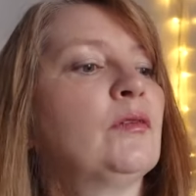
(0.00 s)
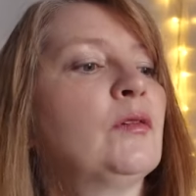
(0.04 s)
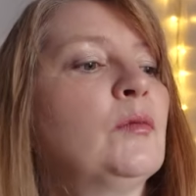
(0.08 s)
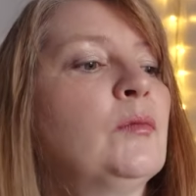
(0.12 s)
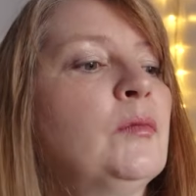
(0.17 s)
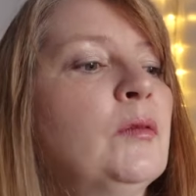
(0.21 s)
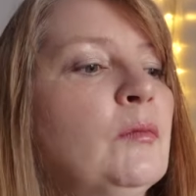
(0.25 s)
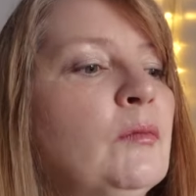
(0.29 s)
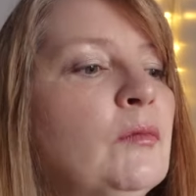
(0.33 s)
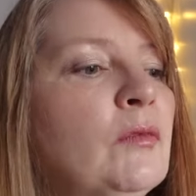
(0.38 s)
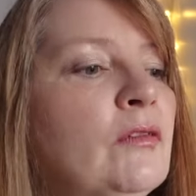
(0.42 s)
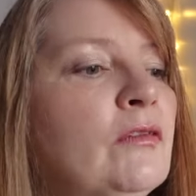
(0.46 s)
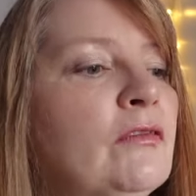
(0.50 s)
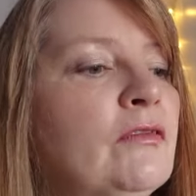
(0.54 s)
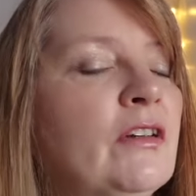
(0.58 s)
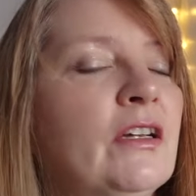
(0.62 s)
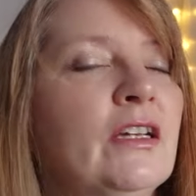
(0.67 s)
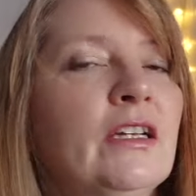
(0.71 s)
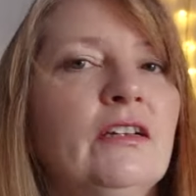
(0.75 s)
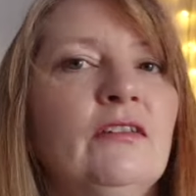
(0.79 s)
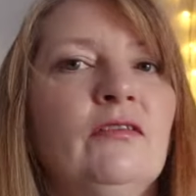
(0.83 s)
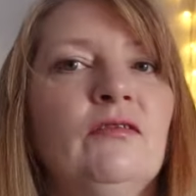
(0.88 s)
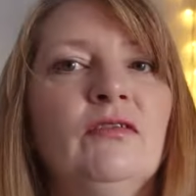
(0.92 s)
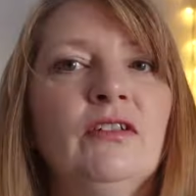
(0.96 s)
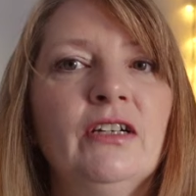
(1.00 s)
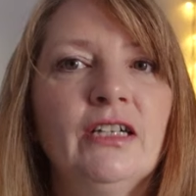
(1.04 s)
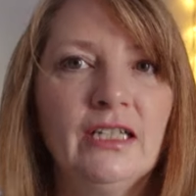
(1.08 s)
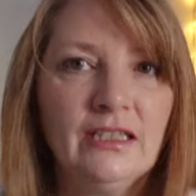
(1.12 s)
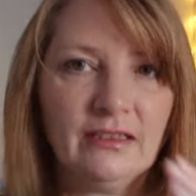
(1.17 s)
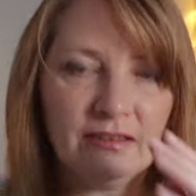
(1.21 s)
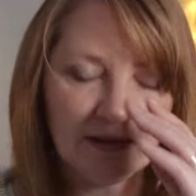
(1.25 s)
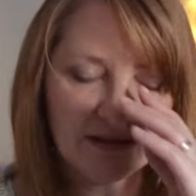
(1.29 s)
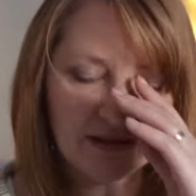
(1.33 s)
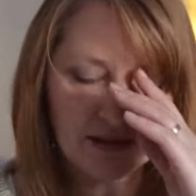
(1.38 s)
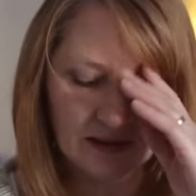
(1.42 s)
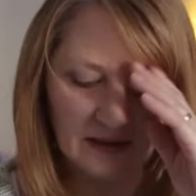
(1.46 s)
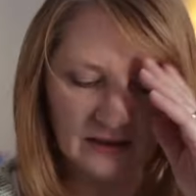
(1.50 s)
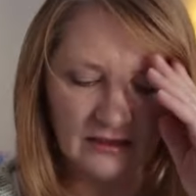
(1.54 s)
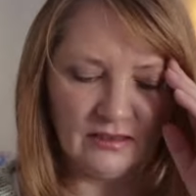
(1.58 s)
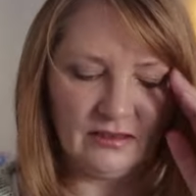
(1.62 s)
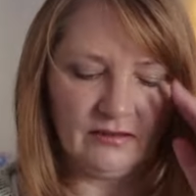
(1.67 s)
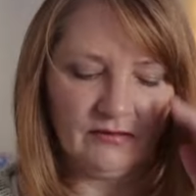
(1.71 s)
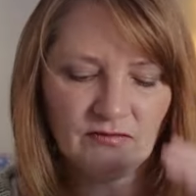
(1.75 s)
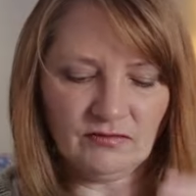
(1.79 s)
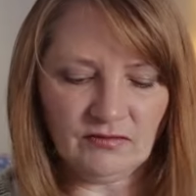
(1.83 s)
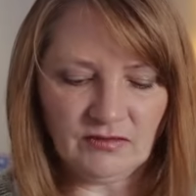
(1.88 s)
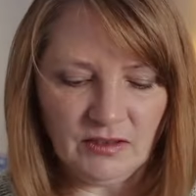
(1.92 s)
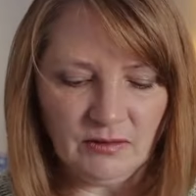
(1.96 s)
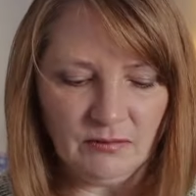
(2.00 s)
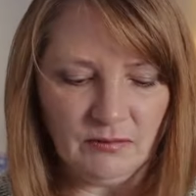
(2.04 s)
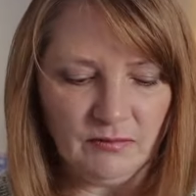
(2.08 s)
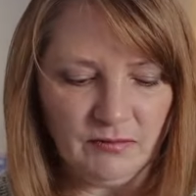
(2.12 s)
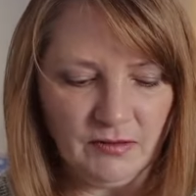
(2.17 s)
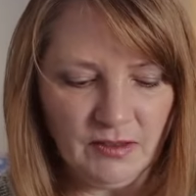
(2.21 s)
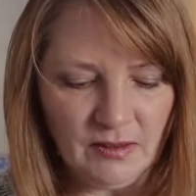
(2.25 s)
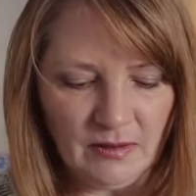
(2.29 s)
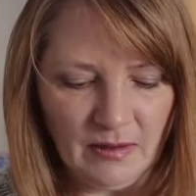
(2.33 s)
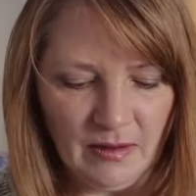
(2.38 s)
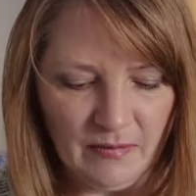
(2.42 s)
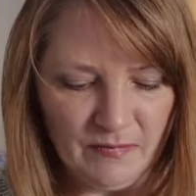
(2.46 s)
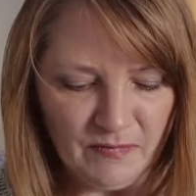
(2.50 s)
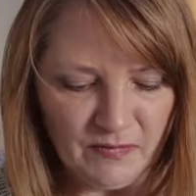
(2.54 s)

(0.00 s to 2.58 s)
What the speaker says: you a bit more of a realistic view of it.